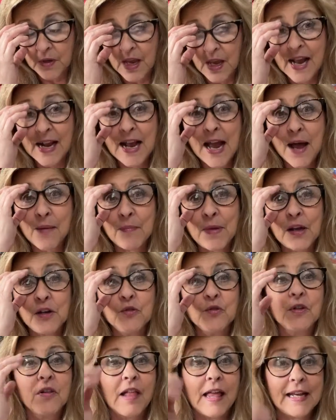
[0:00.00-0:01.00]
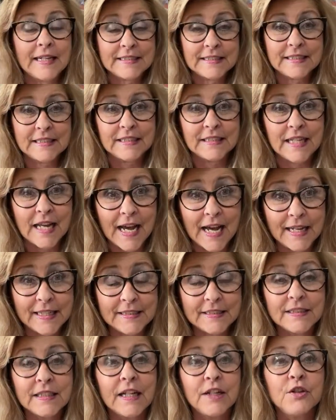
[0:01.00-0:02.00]
I got my new glasses,
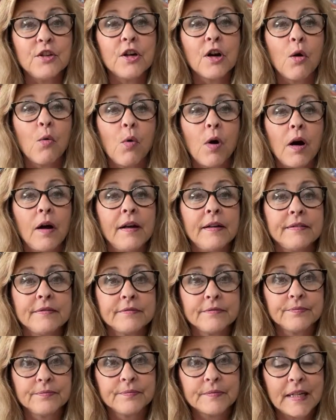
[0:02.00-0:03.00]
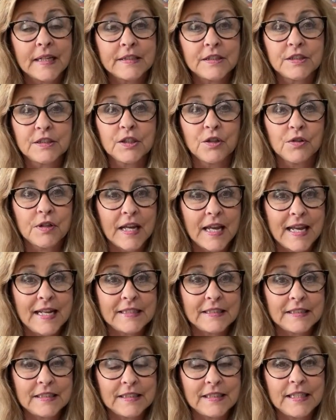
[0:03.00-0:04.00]
guys, and you know what? I still
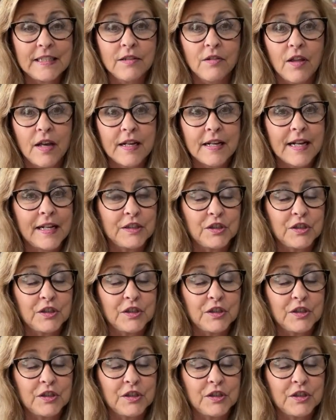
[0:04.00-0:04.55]
can't see like I